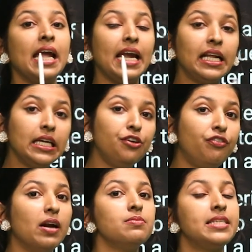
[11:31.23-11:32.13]
either
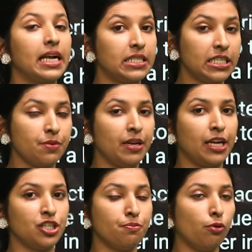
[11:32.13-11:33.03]
from sex
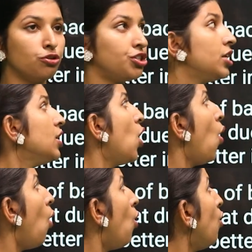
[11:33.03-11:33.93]
determination portion
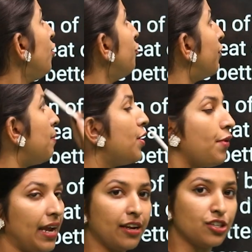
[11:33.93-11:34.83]
or from the
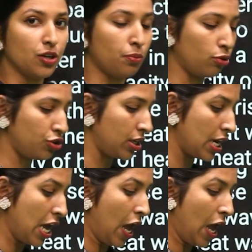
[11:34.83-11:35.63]
variation portion.